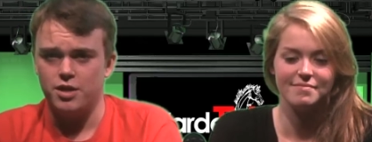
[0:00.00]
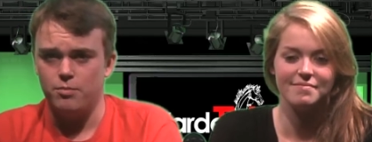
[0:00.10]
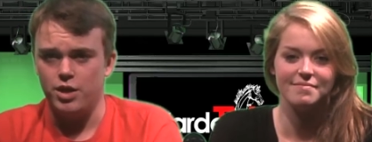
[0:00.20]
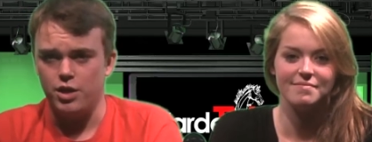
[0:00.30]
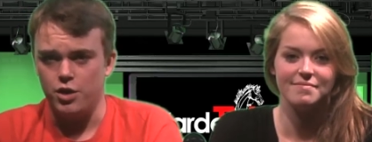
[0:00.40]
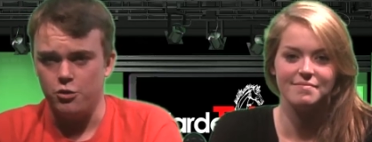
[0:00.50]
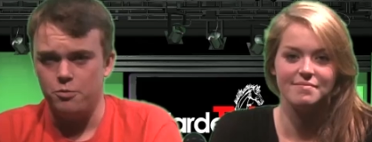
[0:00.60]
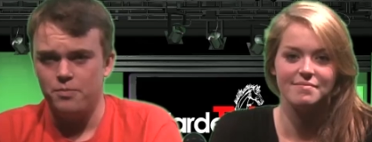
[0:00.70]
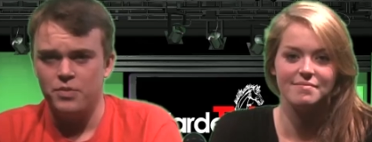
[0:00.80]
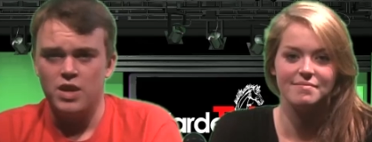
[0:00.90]
Speaker 1: something new.
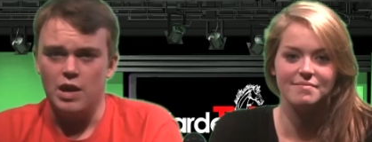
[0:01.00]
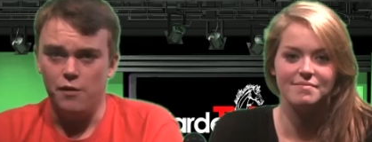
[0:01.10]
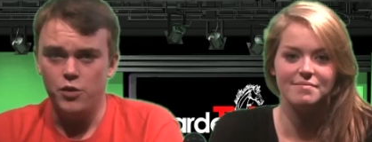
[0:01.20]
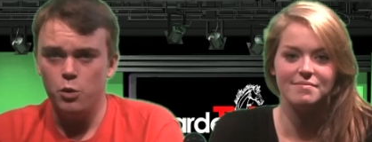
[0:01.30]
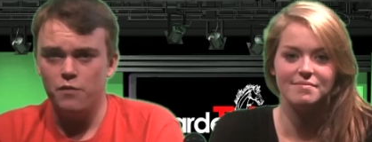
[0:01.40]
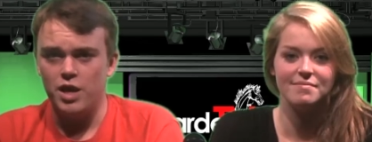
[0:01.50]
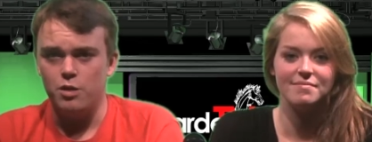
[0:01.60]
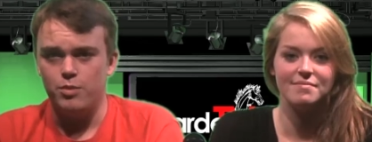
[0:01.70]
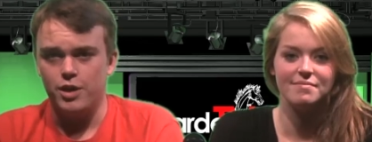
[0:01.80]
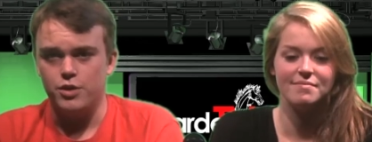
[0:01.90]
If you have
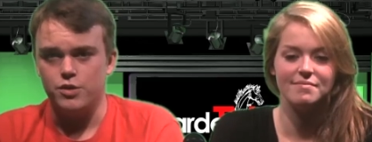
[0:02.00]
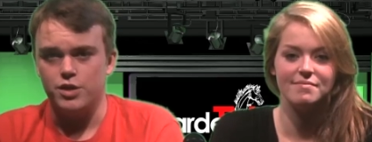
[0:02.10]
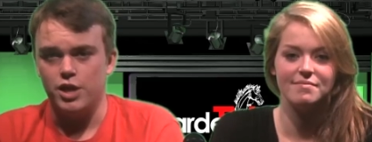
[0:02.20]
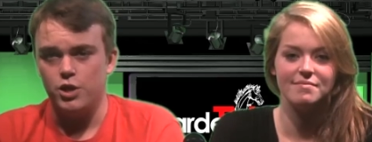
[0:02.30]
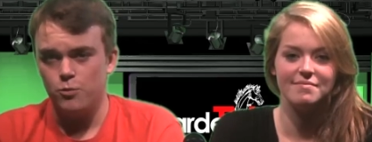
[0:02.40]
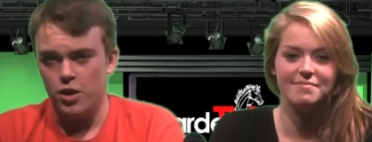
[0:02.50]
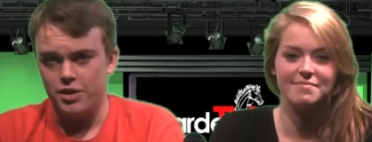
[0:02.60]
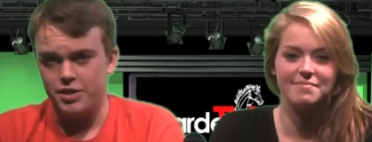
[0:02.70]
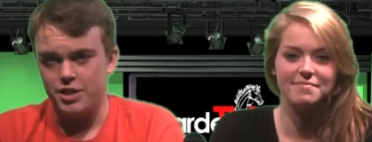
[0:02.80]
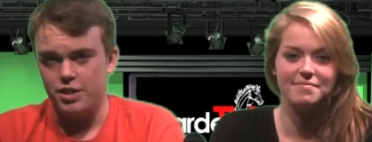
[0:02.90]
any pictures that you want
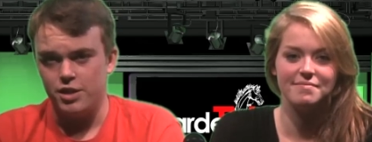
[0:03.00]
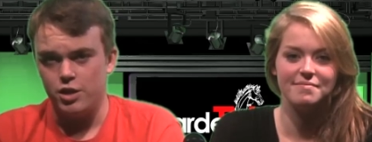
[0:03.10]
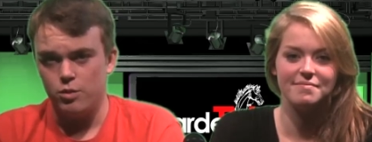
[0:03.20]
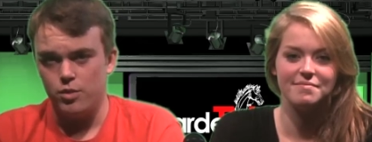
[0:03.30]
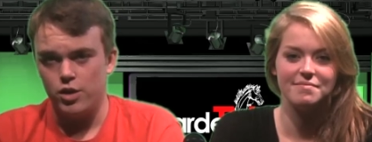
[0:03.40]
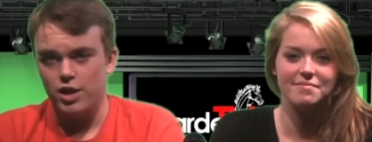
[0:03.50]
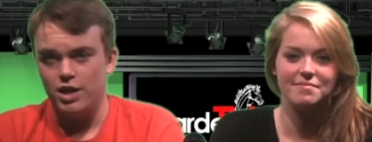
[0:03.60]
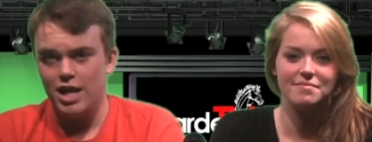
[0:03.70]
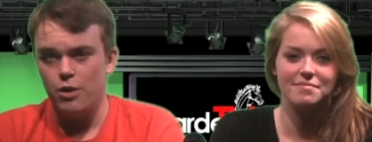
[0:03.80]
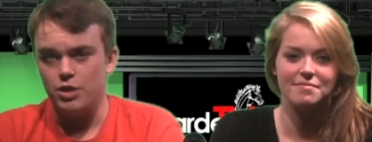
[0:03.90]
to see in the yearbook,
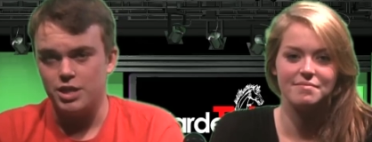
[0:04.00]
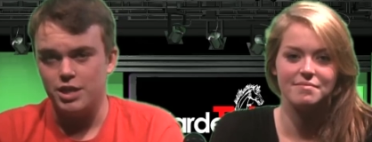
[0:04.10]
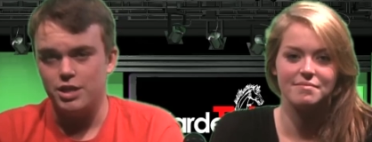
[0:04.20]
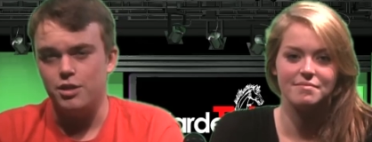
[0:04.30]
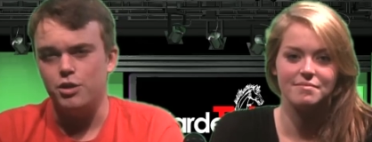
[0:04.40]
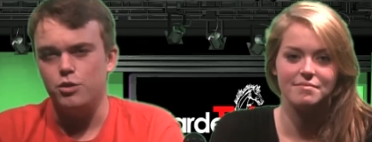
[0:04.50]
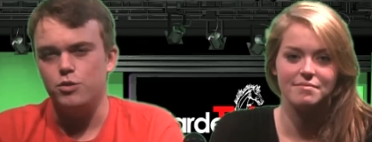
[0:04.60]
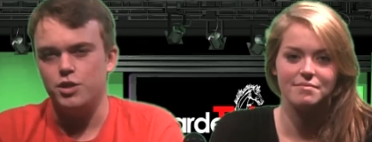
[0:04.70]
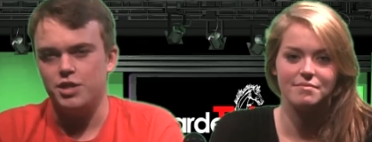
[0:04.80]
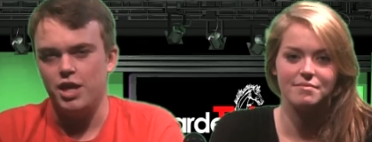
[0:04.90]
now it's easy to do
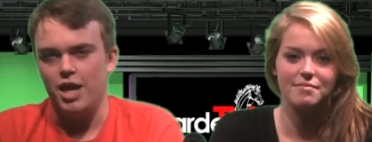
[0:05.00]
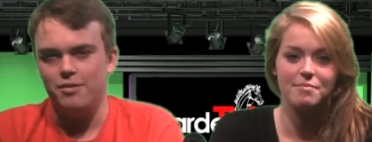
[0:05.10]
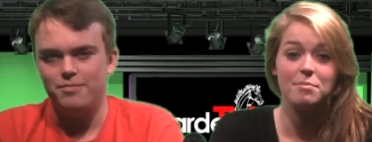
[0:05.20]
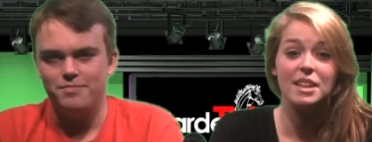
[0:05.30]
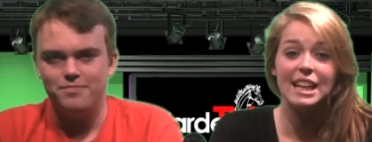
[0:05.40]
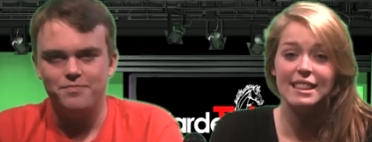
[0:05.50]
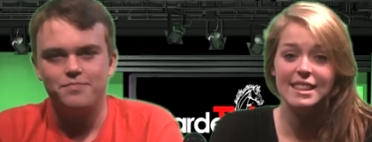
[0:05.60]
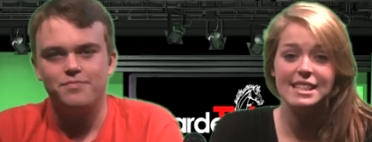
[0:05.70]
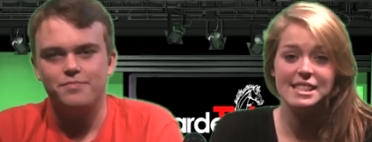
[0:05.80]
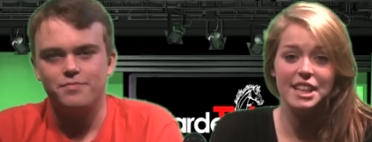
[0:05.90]
just that.
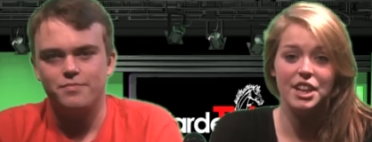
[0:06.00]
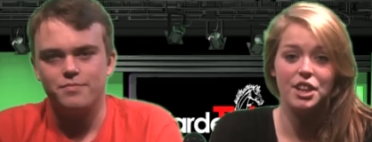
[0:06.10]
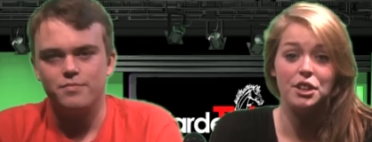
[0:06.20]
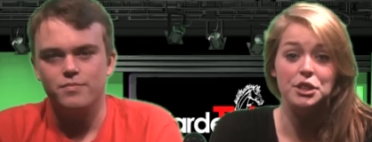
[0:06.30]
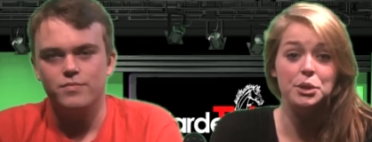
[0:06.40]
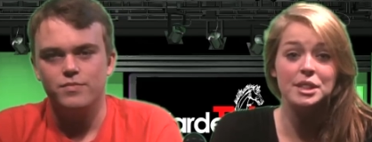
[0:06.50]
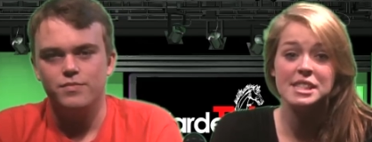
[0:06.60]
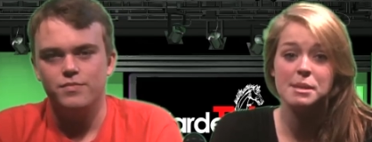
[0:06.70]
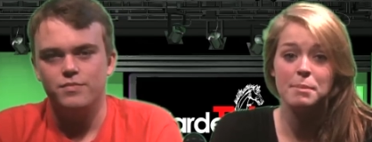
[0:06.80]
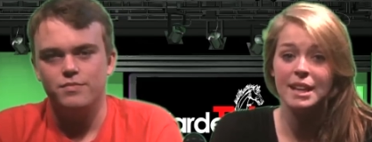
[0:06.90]
Speaker 2: This year, you can
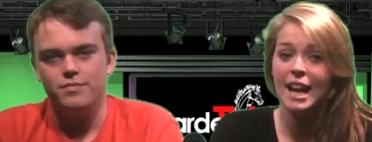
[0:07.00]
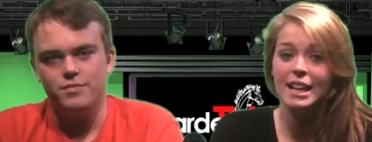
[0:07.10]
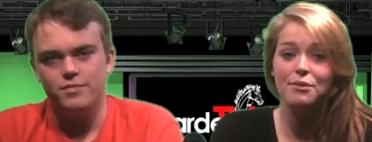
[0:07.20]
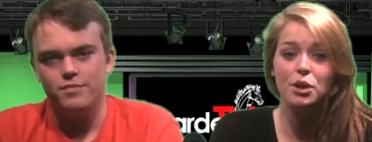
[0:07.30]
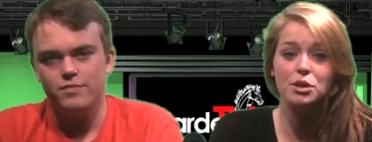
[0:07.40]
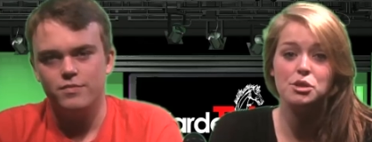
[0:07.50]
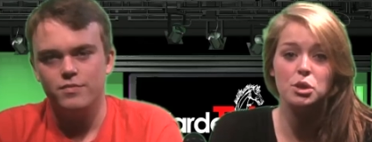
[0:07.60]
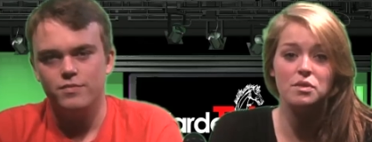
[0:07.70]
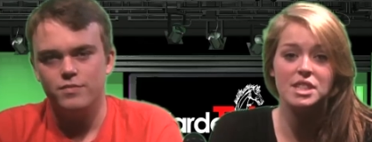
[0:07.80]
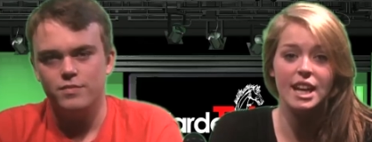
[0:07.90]
submit any photos
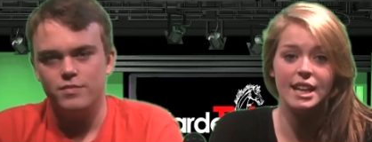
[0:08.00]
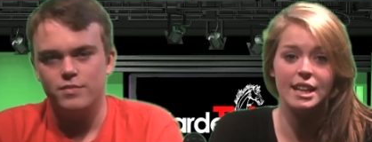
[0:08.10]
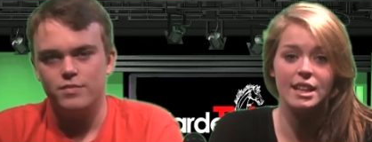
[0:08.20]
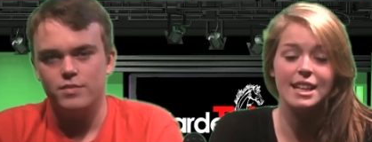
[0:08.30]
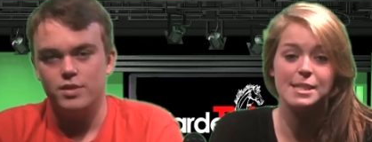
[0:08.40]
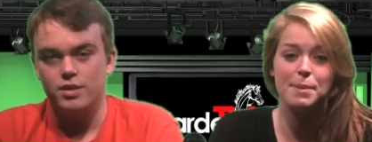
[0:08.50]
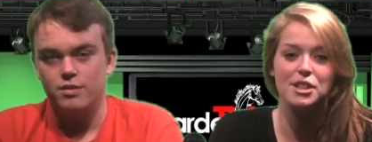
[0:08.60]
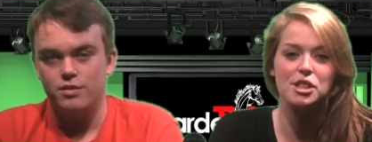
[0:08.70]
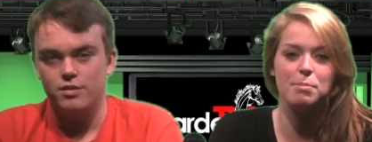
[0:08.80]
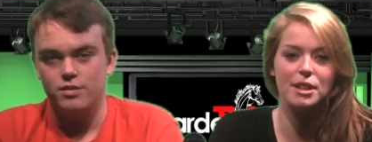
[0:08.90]
you have taken,
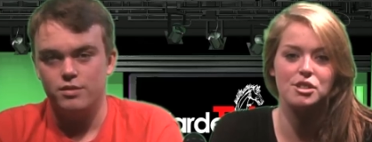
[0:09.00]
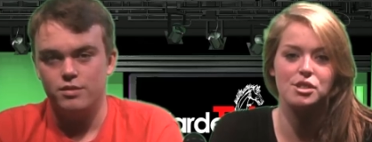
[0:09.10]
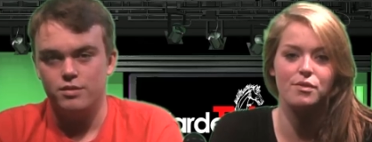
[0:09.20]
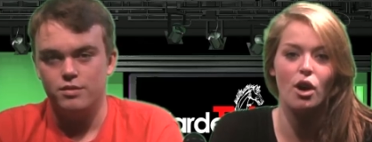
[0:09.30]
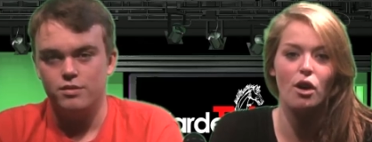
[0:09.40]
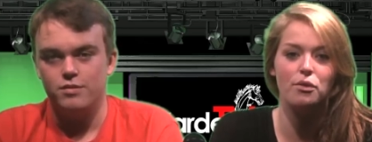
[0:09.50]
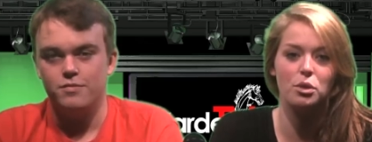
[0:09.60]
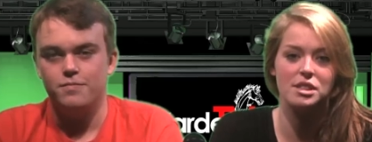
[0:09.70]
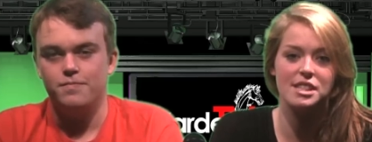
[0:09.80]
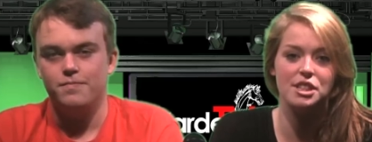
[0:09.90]
especially pictures of all
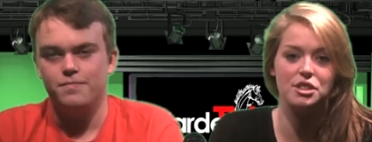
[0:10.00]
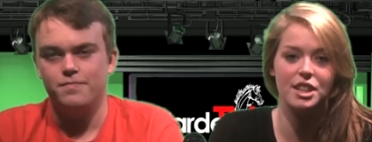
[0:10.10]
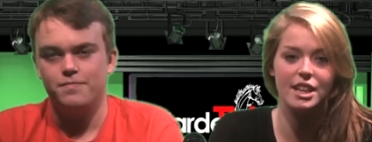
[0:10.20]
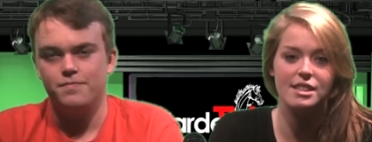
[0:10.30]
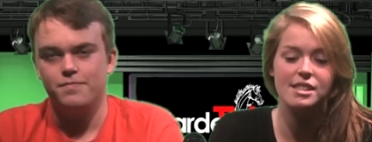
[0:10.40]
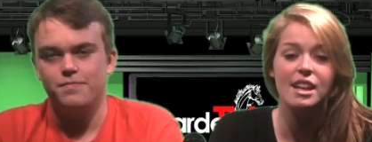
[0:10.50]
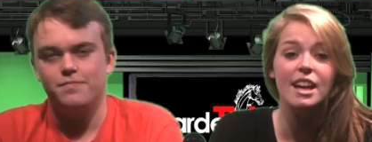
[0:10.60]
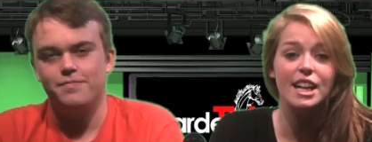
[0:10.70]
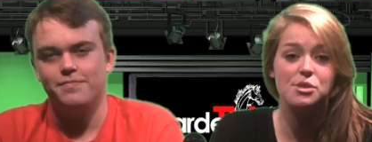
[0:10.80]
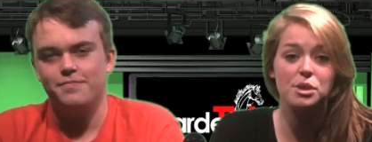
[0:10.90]
four senior days.
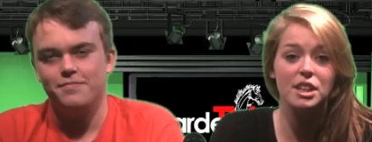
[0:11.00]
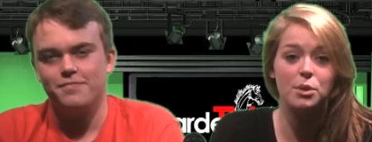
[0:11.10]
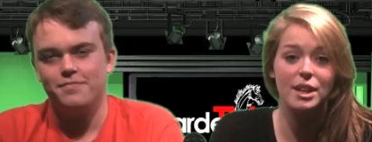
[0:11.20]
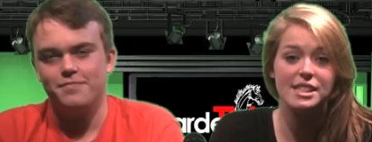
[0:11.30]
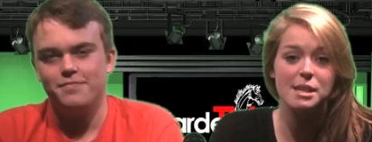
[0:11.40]
It's really quite